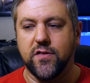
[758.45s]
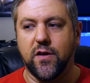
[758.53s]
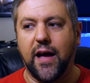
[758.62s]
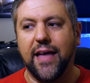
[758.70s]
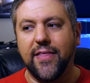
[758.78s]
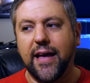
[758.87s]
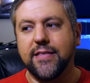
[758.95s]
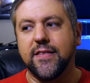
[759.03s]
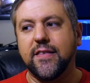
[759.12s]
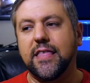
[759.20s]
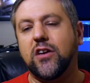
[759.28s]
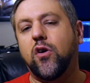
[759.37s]
So I like to
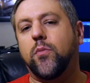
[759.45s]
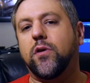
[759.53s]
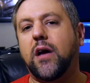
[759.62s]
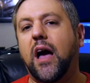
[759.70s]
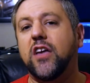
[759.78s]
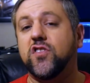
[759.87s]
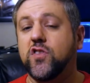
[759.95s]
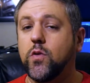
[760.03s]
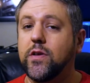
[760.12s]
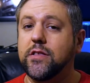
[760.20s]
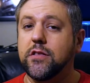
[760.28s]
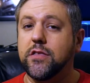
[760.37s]
see that Cobra Kai is
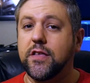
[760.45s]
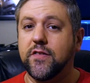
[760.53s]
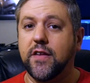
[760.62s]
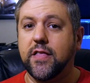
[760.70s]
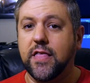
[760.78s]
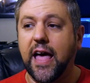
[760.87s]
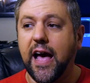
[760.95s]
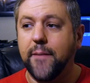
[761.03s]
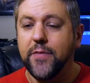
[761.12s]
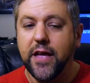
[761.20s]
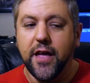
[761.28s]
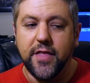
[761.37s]
doing little things like
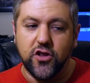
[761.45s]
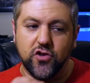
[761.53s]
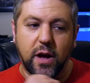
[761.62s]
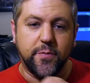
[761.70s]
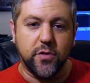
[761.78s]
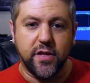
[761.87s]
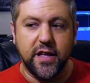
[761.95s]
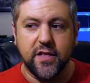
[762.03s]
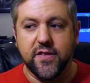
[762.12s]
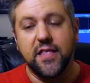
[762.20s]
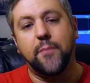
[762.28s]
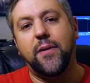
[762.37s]
that. They drop little
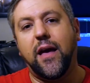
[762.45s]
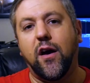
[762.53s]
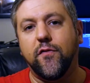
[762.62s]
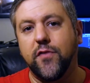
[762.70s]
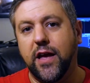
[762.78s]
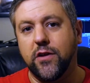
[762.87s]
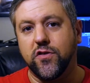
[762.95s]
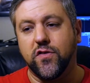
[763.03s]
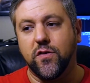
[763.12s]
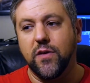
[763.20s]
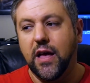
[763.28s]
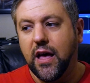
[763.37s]
hints and they pay off later.
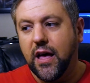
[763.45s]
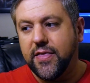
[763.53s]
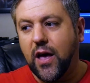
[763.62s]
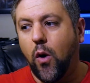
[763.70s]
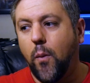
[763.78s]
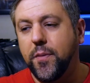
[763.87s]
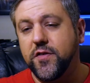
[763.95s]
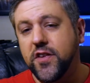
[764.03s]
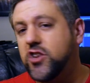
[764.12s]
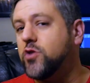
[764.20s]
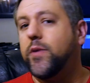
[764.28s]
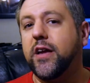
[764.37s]
So the whole
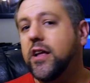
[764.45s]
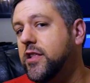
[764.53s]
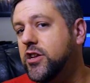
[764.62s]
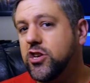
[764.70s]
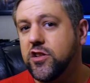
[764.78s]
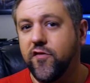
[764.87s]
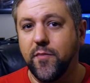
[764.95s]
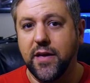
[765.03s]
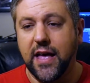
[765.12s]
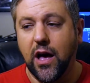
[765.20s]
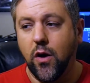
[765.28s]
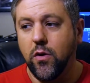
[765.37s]
position recognition of
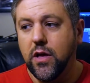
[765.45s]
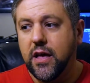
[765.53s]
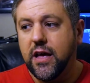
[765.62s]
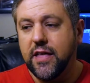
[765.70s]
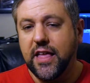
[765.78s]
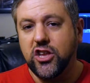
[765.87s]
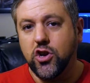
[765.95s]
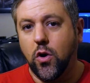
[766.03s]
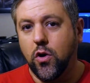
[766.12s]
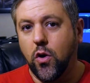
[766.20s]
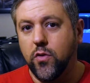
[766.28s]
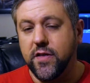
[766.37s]
Miguel in that
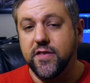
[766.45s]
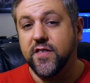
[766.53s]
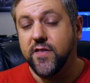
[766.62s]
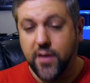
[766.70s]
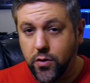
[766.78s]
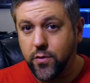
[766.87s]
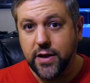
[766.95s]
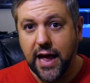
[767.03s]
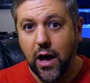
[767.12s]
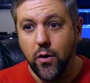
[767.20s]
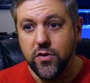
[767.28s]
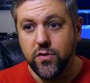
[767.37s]
chokehold and slithering
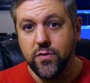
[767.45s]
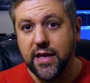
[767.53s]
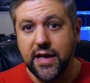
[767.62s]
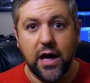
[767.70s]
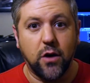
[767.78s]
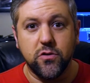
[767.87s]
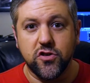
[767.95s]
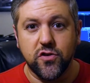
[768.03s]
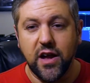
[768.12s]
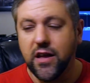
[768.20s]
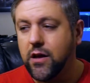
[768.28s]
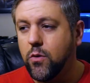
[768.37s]
out and doing that counter
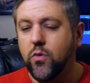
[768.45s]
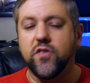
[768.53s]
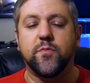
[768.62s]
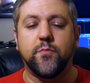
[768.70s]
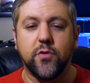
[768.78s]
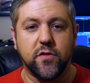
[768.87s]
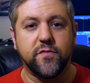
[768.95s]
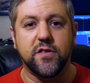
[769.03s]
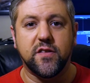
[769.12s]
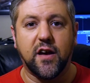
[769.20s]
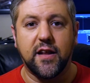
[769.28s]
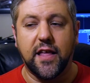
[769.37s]
strike was beautifully
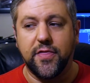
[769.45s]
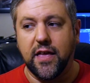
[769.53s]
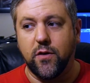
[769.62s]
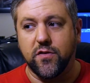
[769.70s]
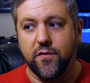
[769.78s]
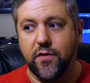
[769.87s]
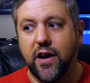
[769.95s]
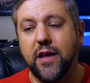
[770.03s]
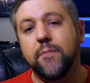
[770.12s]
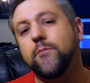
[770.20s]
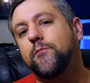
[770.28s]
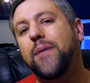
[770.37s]
done. I think it was a
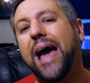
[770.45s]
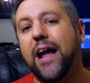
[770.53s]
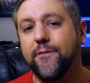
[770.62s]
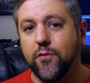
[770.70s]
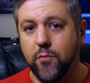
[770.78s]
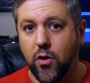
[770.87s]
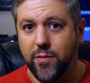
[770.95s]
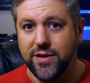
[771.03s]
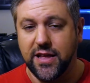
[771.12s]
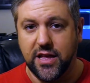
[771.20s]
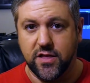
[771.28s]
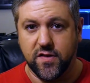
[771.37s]
very impactful
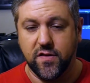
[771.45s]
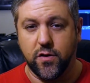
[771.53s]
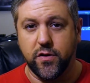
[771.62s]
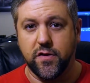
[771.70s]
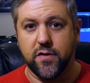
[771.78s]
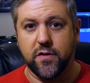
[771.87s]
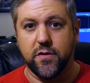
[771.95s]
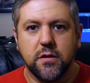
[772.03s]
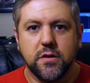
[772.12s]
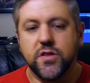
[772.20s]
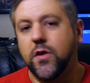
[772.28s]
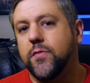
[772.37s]
moment in the series.
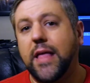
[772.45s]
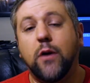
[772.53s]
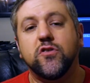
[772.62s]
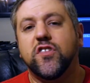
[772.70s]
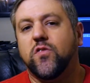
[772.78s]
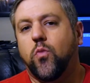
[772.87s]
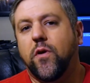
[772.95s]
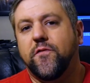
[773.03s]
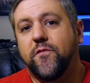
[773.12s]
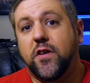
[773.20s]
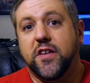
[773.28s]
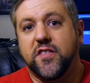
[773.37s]
So that was just one
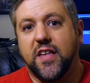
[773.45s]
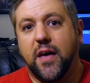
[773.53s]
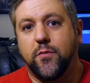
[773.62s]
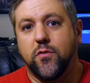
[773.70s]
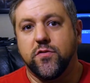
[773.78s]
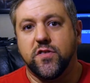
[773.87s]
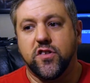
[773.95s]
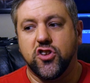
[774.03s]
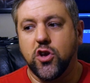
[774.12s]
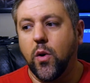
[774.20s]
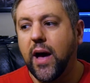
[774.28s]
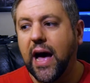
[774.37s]
fun example to
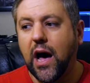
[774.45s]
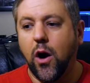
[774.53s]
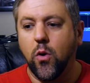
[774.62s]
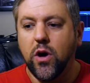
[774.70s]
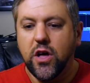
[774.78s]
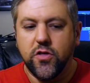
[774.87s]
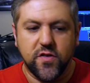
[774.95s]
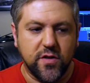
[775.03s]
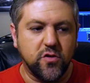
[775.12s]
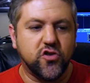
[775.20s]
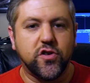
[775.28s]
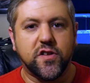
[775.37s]
show how there's
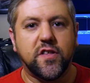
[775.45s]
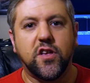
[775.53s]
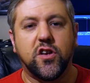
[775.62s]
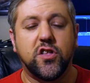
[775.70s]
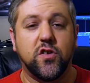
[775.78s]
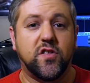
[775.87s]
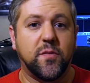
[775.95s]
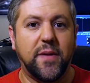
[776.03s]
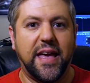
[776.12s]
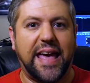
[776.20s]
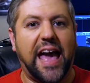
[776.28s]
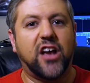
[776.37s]
little tricks that you can do to
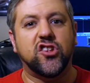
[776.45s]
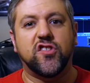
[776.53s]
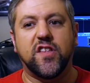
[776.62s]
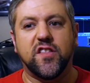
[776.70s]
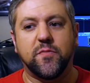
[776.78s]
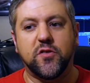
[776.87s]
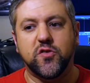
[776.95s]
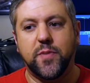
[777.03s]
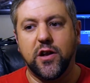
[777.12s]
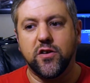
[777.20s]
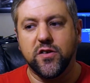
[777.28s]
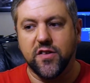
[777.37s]
make action scenes much
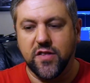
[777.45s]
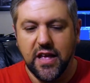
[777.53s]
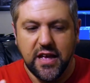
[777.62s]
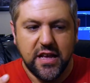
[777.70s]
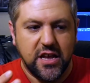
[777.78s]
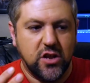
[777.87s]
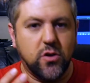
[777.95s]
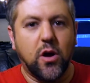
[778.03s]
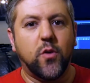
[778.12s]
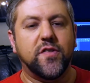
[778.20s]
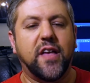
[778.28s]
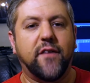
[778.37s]
better, because you don't
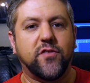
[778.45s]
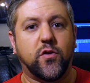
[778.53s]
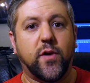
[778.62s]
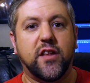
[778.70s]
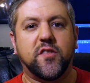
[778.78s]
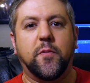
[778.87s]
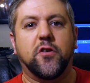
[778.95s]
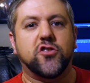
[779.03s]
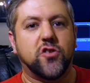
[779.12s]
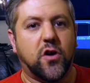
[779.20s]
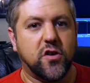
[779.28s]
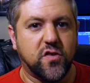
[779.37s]
always have the greatest
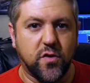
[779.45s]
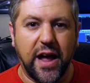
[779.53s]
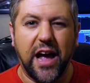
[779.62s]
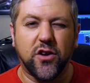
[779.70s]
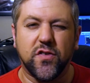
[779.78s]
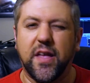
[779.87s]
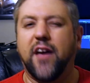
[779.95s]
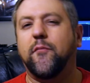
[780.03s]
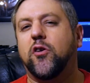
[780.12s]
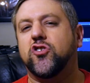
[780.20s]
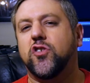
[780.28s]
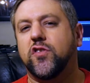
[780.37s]
martial artists or actors that have
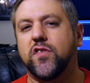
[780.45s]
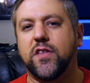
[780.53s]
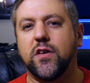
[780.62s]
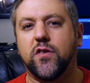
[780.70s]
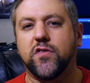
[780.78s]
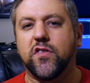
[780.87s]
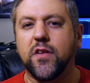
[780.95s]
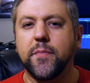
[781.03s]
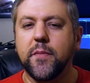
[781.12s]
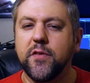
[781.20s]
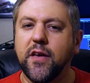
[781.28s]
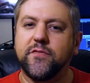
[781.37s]
martial arts skills. So
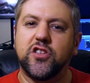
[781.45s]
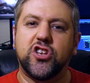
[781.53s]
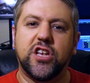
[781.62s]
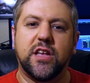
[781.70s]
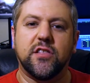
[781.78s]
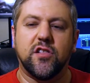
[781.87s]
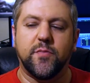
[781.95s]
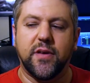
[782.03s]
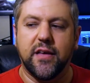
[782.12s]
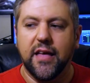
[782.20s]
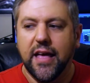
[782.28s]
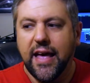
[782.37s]
sometimes you have to cheat a little
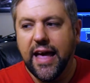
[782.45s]
bit.